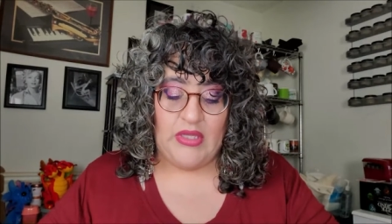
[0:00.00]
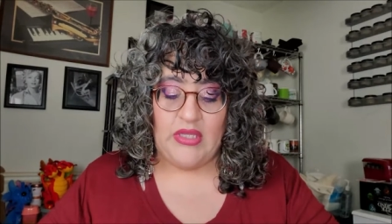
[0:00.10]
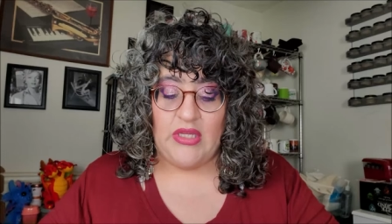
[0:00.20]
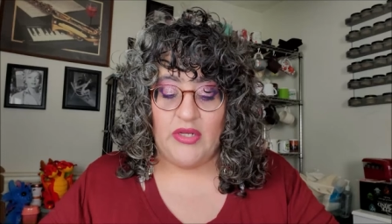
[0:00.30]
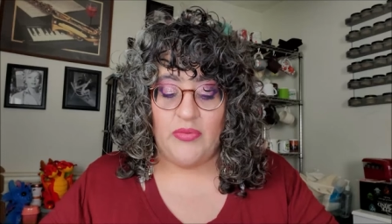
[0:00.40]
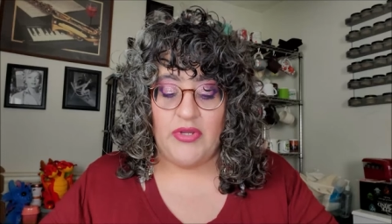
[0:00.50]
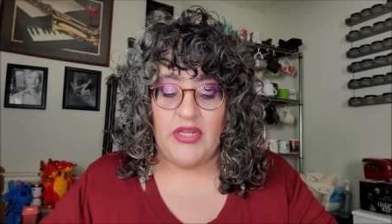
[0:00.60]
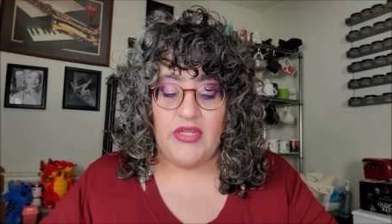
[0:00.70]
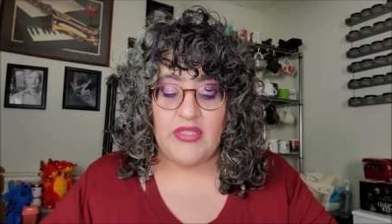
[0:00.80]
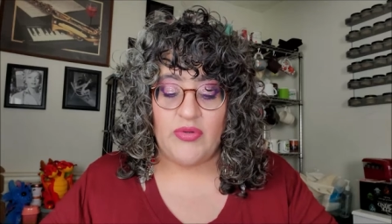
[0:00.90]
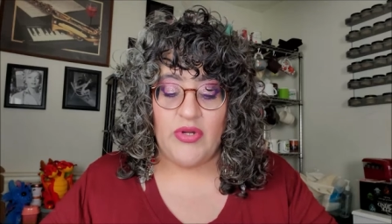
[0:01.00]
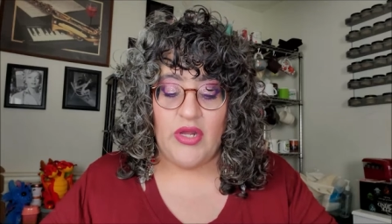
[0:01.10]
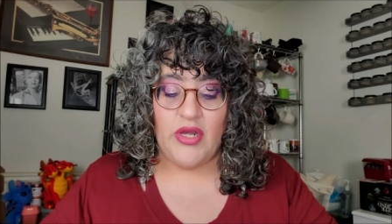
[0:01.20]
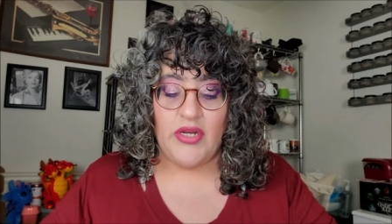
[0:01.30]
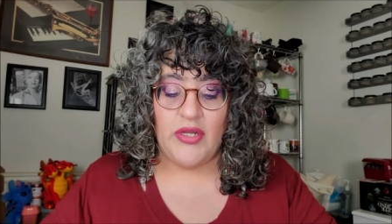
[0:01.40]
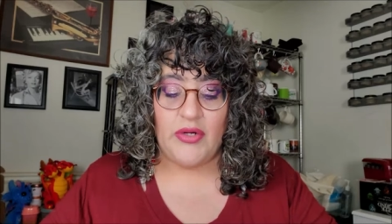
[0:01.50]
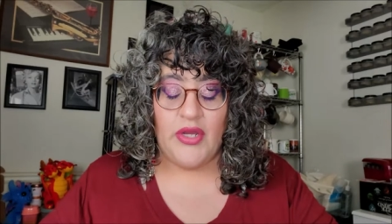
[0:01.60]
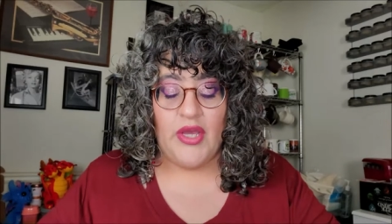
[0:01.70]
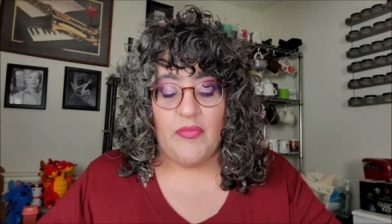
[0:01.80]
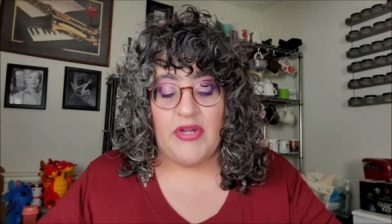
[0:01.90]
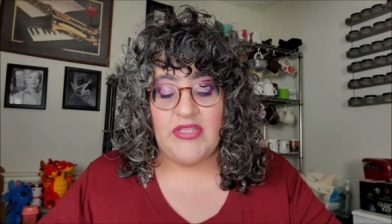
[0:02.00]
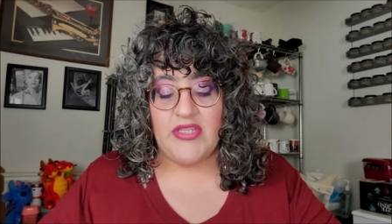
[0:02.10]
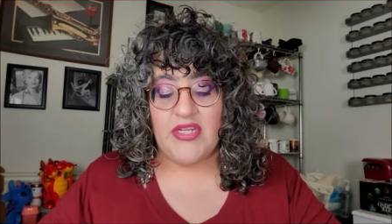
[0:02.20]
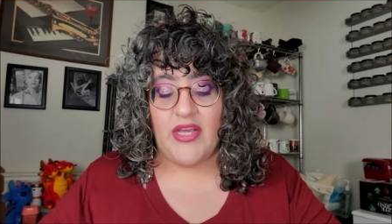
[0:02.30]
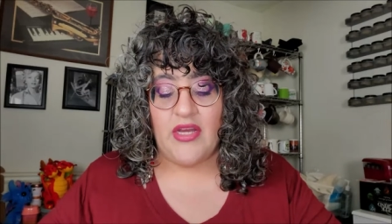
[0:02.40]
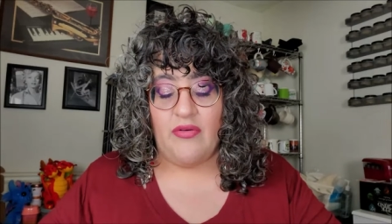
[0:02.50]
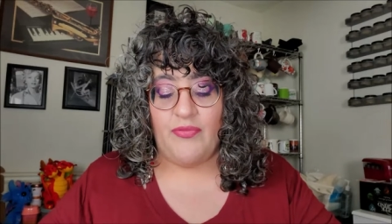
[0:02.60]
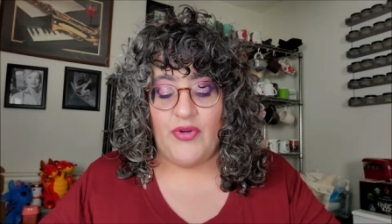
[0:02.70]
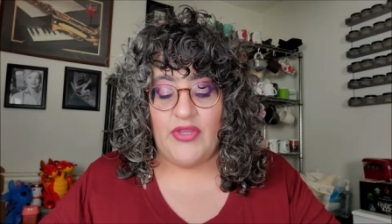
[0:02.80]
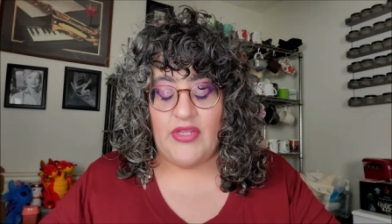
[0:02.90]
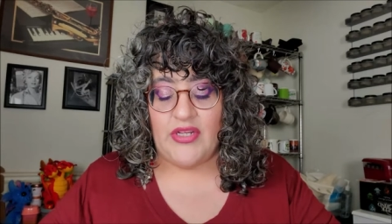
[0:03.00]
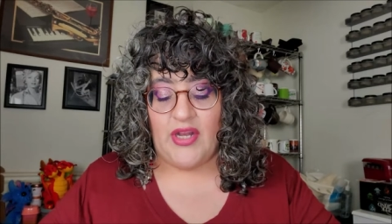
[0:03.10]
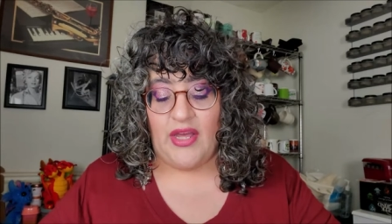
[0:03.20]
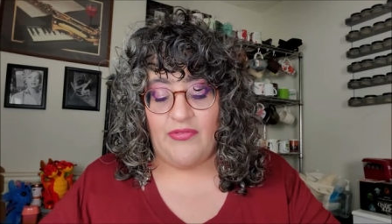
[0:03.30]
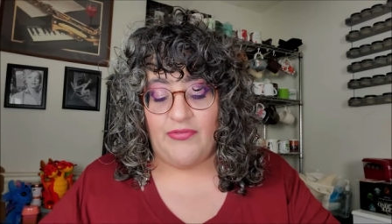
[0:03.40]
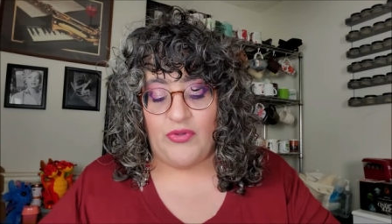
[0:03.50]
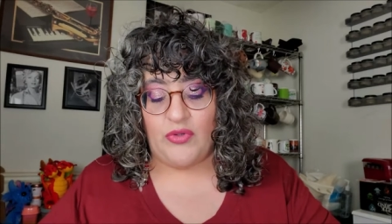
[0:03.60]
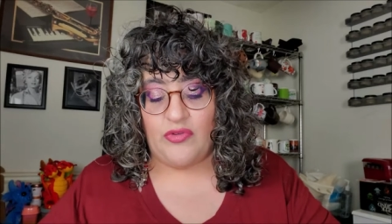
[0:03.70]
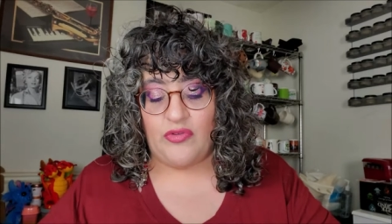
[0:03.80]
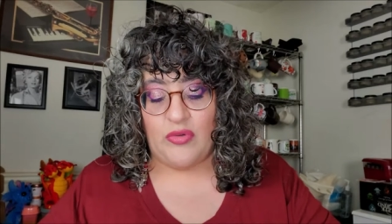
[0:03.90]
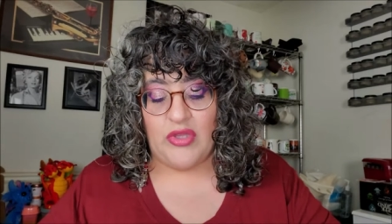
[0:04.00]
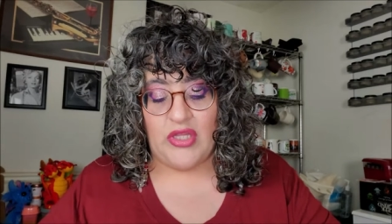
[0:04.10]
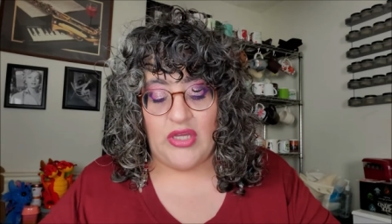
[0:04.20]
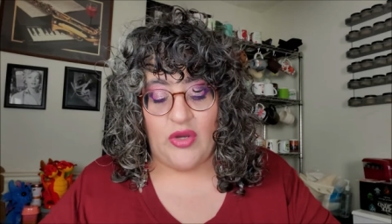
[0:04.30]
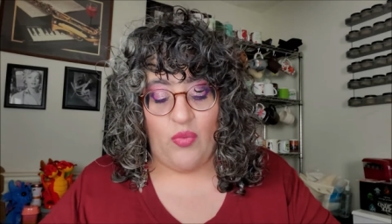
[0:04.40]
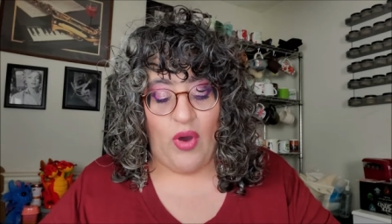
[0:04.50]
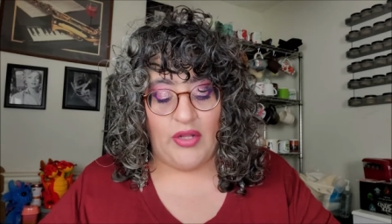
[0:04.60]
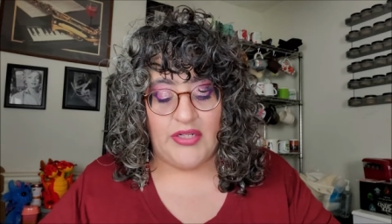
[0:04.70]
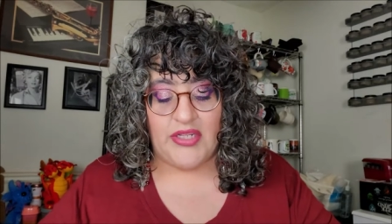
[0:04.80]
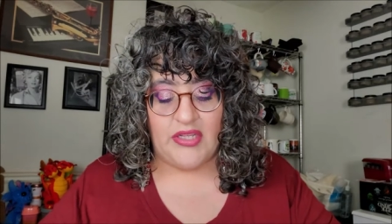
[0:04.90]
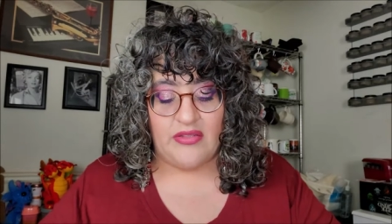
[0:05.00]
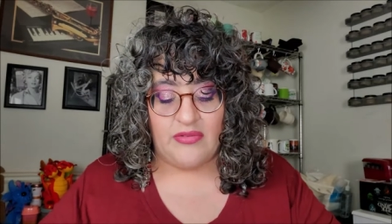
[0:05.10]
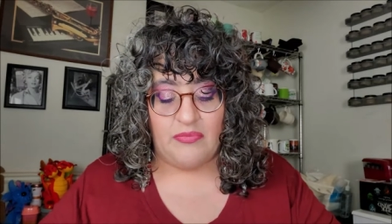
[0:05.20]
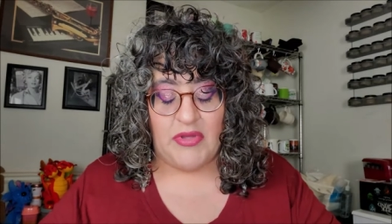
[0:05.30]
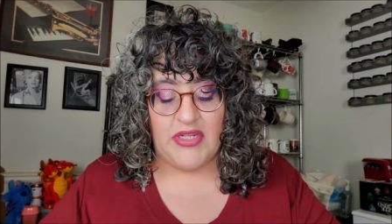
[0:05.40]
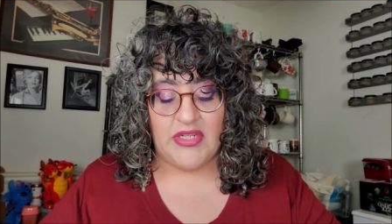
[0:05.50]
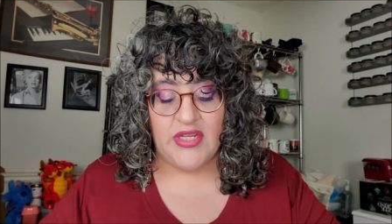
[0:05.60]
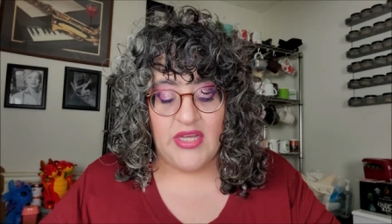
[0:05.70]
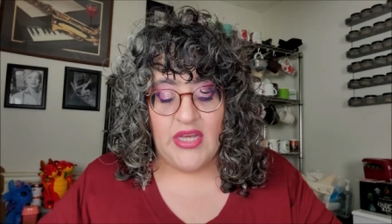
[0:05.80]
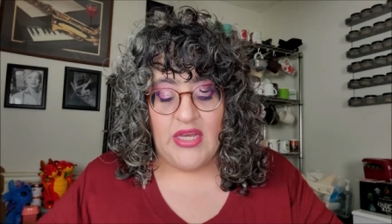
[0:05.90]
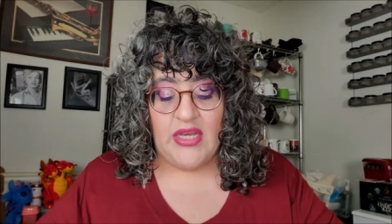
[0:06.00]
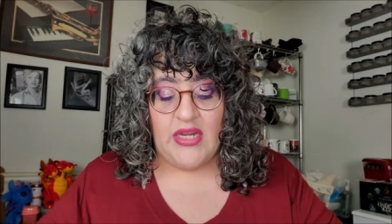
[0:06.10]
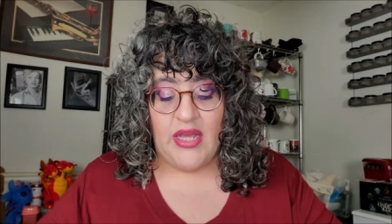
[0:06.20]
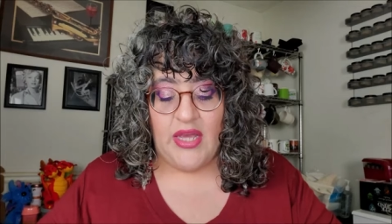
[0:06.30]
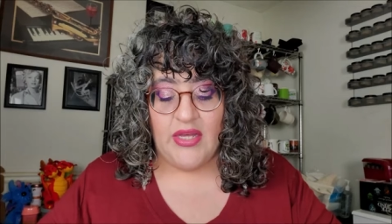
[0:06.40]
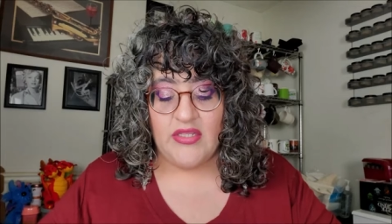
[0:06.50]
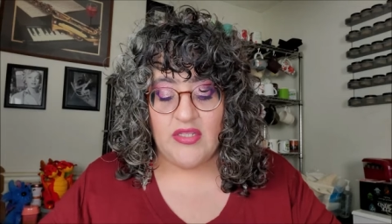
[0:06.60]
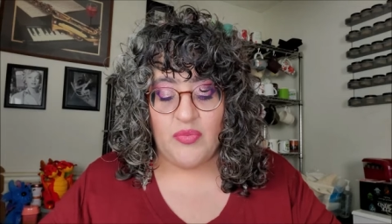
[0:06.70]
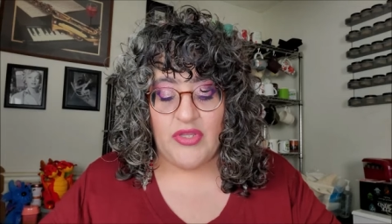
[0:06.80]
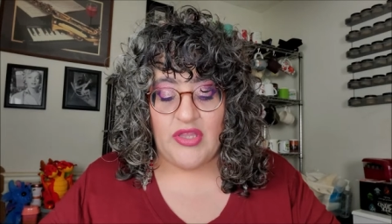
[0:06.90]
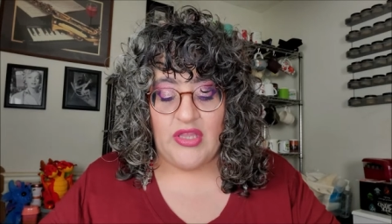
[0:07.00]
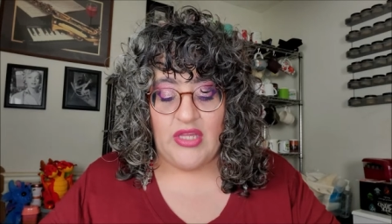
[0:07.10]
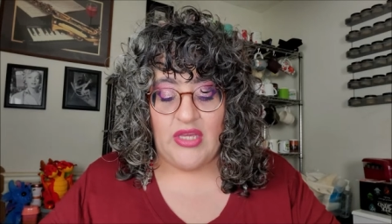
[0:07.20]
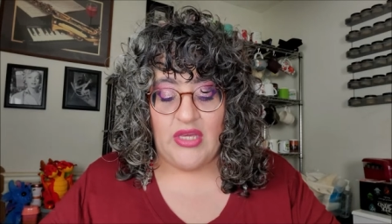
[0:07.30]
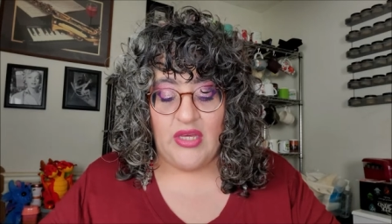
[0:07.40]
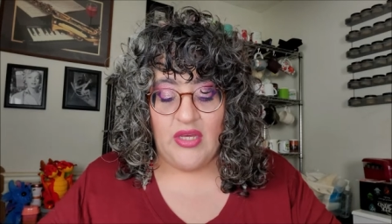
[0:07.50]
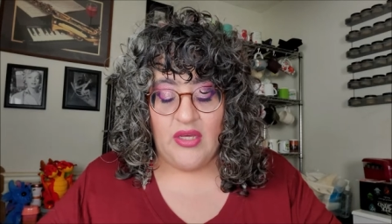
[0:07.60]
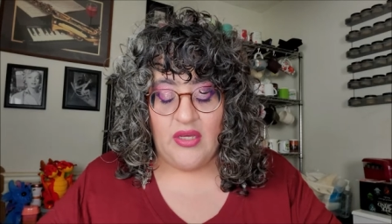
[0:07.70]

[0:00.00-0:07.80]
the ingredients are not on here. But it says take comfort in the delightful soothing qualities of mint enhanced with the